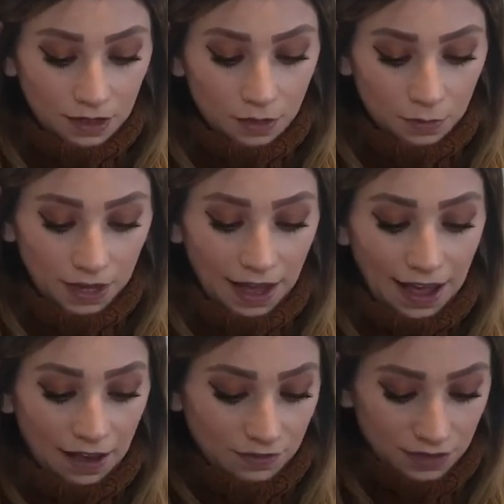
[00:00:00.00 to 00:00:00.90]
we
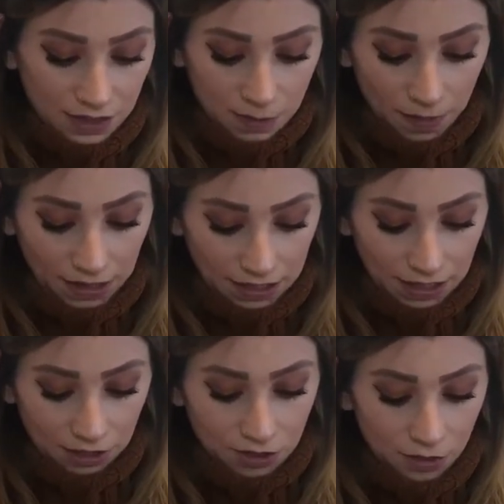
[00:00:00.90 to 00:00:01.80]
have this bag
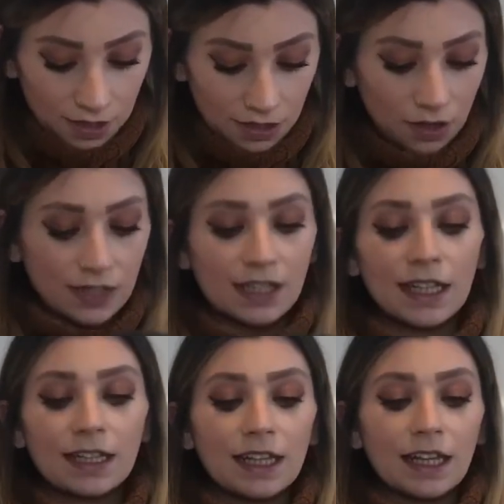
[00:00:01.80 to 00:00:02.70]
here. So he's got a
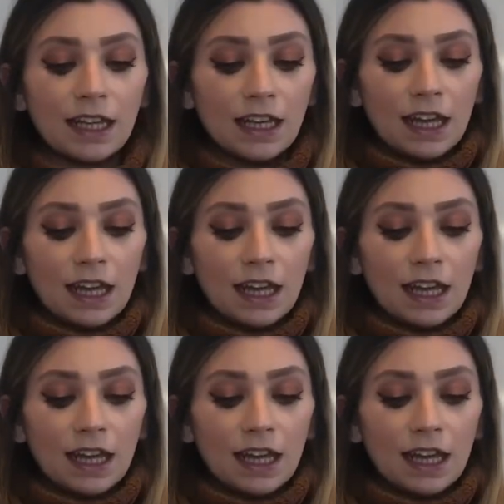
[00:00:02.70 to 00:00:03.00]
slightly